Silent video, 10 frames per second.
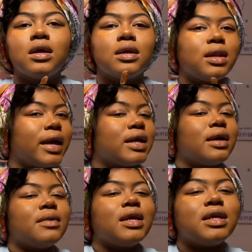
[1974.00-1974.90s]
Like, I
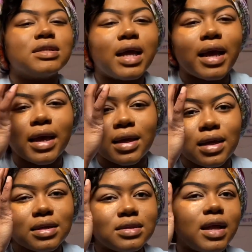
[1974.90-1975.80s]
mean, it's
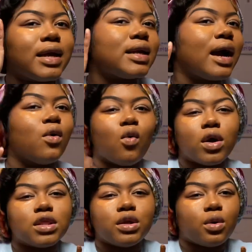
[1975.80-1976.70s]
like not
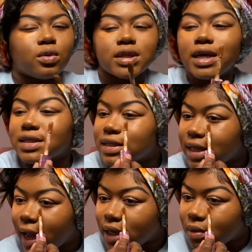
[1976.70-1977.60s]
on the nose. Like, it's a
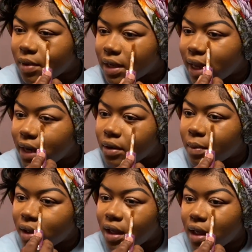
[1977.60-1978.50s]
tiny bit lighter,
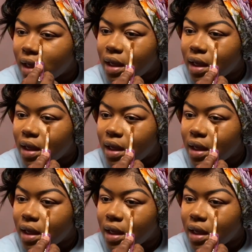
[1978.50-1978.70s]
but